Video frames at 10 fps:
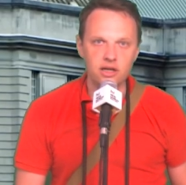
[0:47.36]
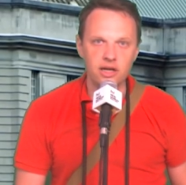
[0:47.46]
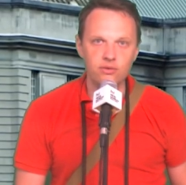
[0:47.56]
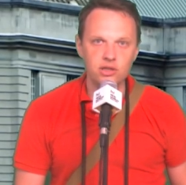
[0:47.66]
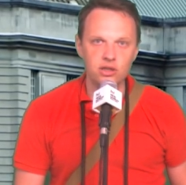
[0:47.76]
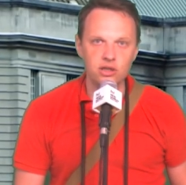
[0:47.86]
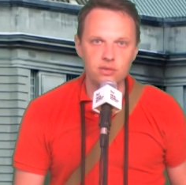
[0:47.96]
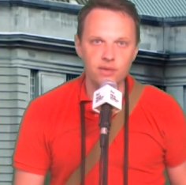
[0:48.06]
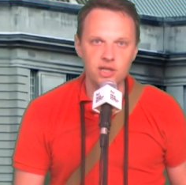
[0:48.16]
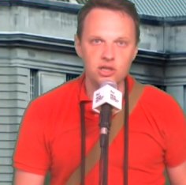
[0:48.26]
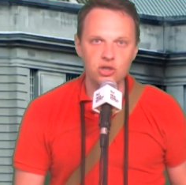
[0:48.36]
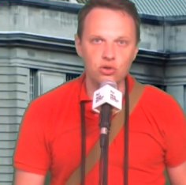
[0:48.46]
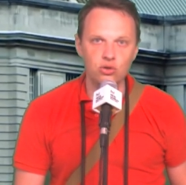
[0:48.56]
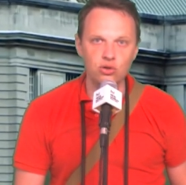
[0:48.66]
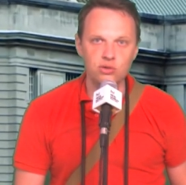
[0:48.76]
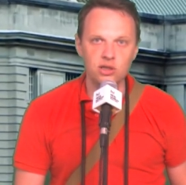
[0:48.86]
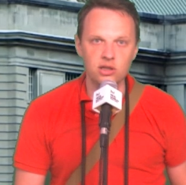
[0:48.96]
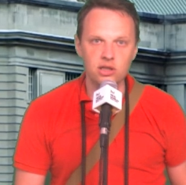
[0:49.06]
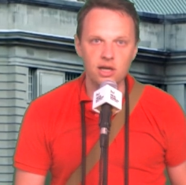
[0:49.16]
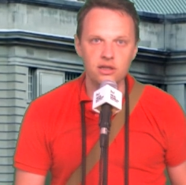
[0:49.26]
carries this message in tubes
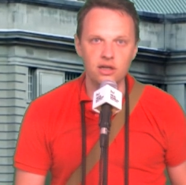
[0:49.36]
inside the